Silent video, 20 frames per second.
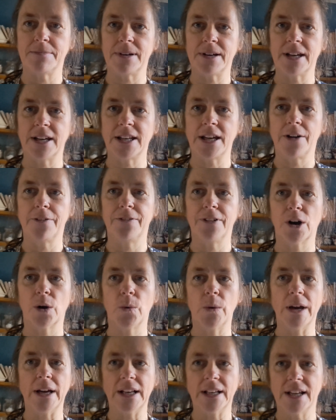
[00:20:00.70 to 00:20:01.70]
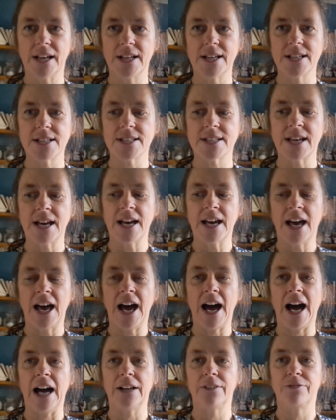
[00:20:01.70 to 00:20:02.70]
but you know, for quickness
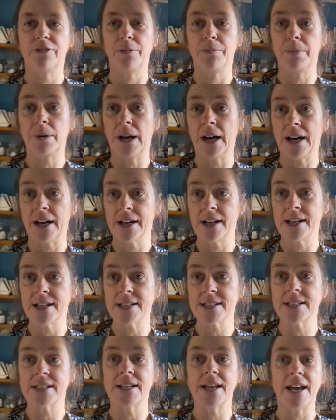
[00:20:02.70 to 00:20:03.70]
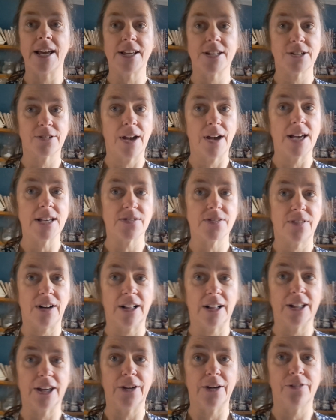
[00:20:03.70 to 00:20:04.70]
and for price, it's
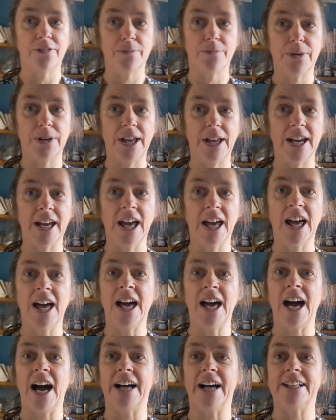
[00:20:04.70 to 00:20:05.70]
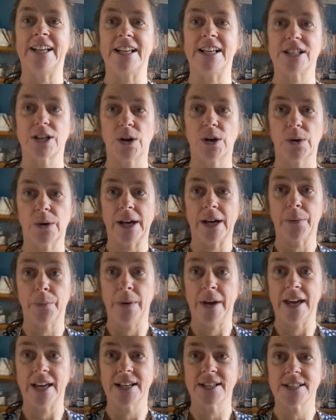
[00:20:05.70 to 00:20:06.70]
value for money, and it's
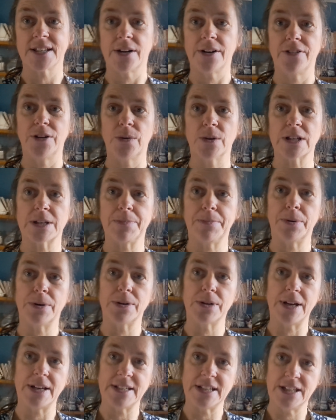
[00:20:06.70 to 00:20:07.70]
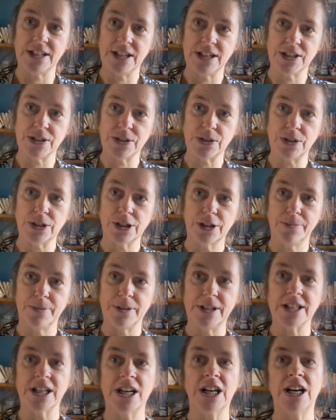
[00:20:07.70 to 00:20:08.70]
quick. So if you want to put it in your store
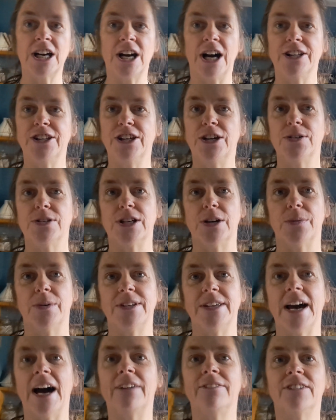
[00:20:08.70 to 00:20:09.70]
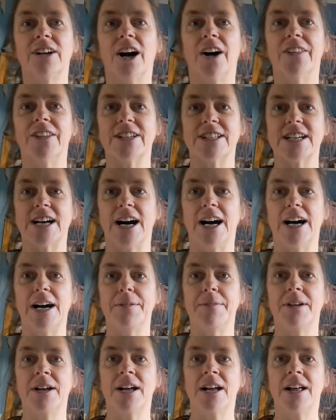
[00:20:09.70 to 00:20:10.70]
cupboard and use it when you haven't got the
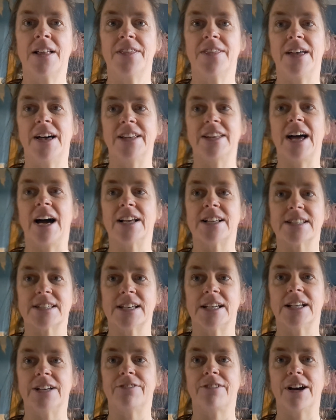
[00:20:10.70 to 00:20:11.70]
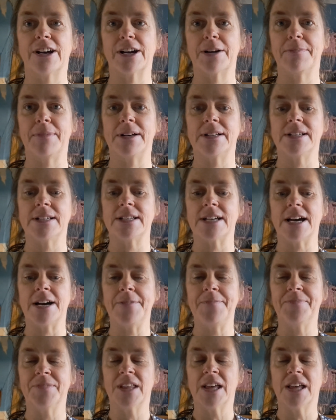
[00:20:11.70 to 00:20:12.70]
time, then I'd certainly recommend it.
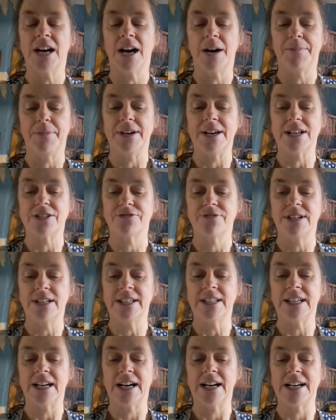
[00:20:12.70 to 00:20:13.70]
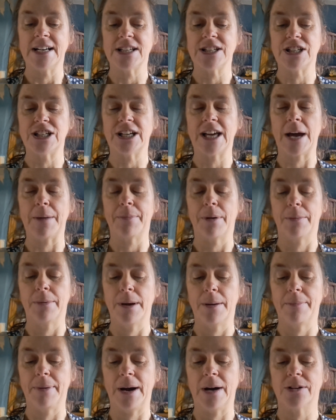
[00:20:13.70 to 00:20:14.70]
But it's really nice. You get probably
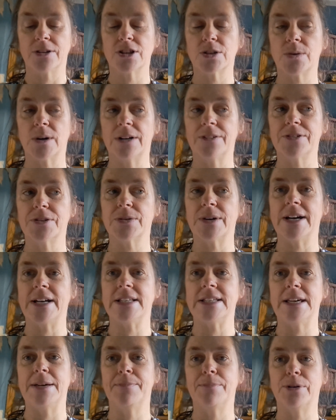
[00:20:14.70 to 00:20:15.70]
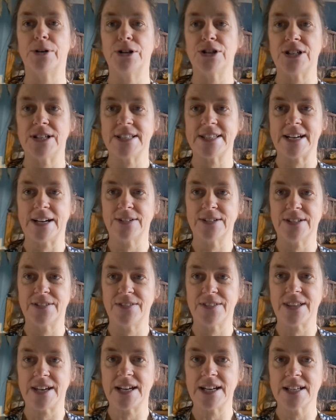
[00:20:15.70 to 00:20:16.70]
about 12 to 18 portions out
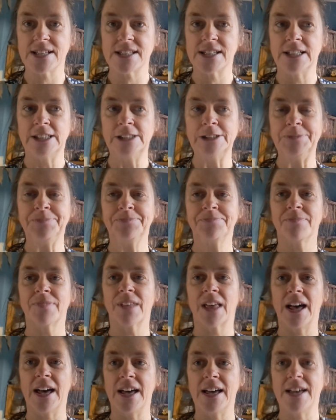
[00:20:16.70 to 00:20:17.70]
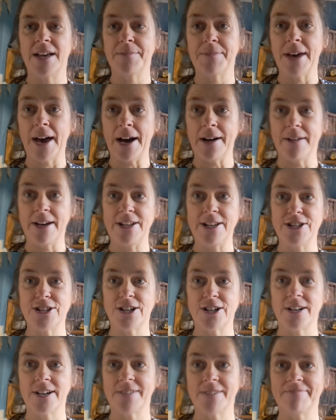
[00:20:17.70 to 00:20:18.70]
of this. Yeah,
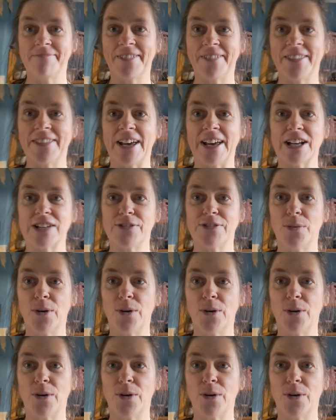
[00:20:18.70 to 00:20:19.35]
enjoy. Thanks for